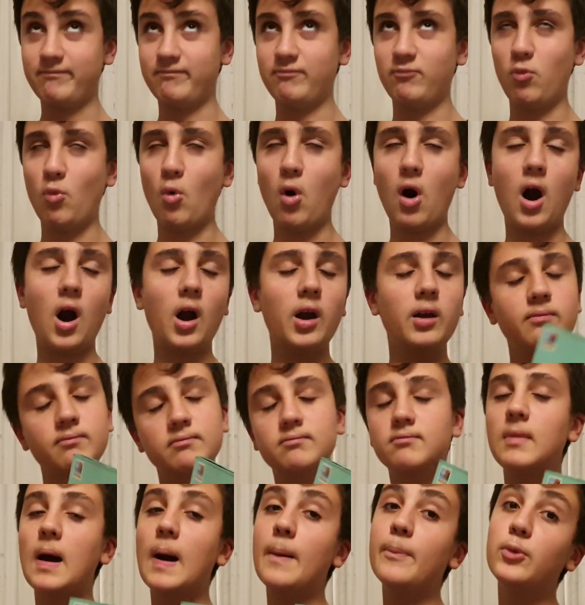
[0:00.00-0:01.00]
Why?
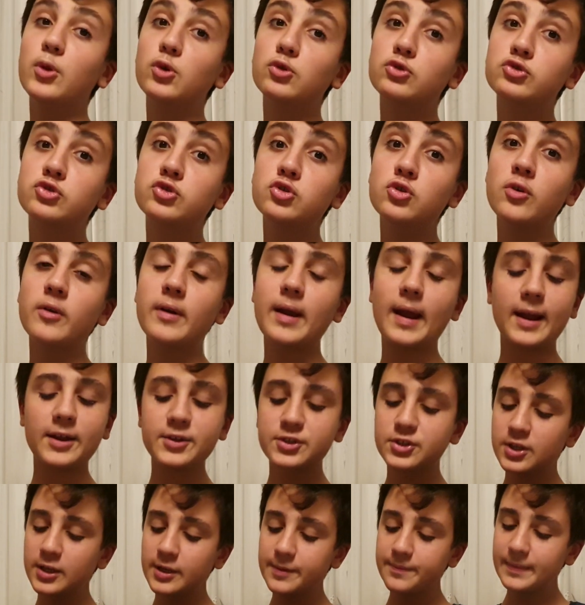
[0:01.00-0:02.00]
I'm not sure
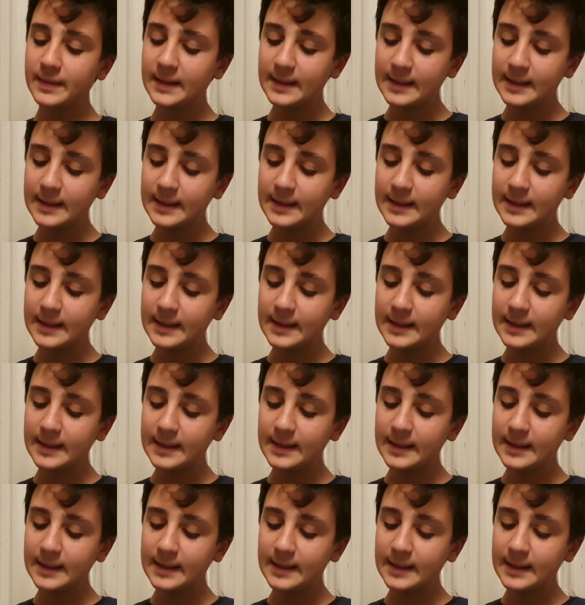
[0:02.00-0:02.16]
actually,